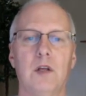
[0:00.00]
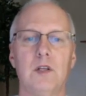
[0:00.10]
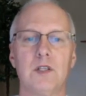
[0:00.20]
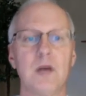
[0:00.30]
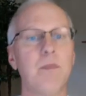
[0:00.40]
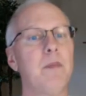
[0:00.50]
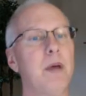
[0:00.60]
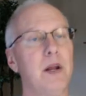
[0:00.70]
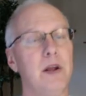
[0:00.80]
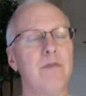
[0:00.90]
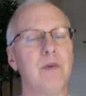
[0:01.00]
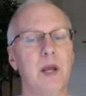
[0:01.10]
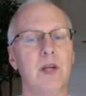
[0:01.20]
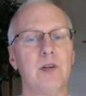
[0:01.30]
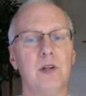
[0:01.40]
Supplementary
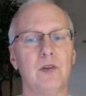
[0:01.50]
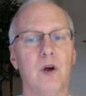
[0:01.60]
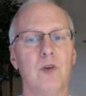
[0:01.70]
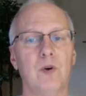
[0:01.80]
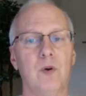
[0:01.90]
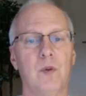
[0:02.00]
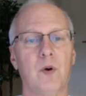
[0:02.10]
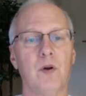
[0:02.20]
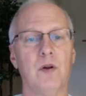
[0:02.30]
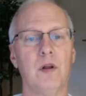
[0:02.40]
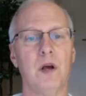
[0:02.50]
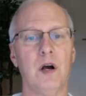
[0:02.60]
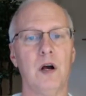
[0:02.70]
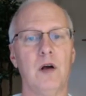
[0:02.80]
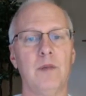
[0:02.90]
information is also important
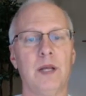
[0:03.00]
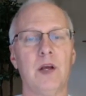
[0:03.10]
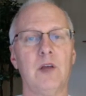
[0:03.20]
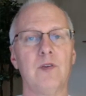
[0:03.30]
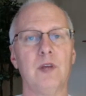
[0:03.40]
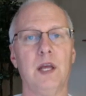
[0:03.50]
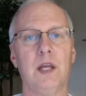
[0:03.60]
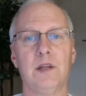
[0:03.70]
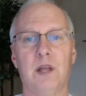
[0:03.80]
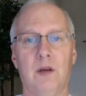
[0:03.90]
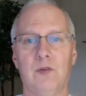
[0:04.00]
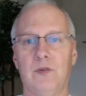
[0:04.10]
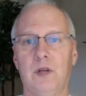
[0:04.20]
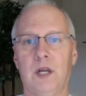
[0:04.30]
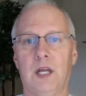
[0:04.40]
uh, because it
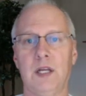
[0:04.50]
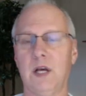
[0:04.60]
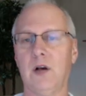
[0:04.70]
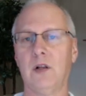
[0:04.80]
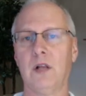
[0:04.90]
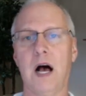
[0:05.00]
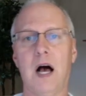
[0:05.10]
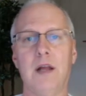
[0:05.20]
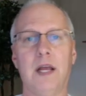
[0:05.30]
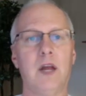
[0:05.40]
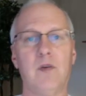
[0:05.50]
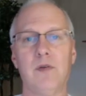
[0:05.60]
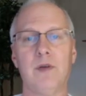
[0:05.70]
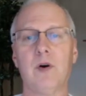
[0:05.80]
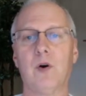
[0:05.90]
tells, it can tell a lot, it can
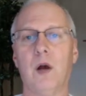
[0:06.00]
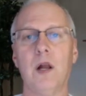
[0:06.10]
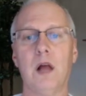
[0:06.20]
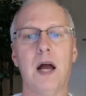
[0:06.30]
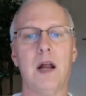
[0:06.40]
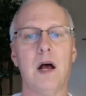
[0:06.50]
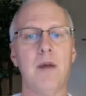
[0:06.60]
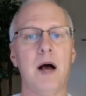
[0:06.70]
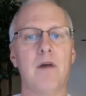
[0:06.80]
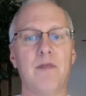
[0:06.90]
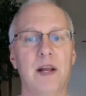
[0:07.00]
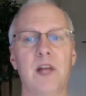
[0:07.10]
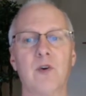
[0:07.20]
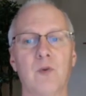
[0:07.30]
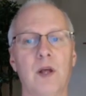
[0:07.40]
reveal quite a lot about
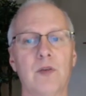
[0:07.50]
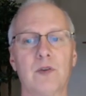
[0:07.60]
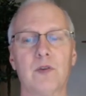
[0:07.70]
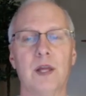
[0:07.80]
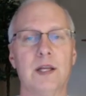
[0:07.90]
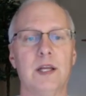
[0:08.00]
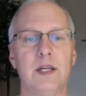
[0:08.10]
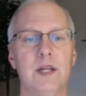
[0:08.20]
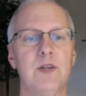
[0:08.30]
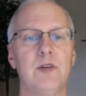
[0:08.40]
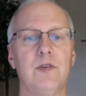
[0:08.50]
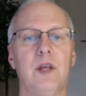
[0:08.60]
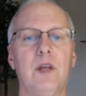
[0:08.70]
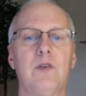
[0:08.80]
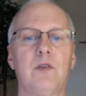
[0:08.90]
financial risks and
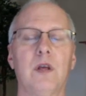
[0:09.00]
contingencies.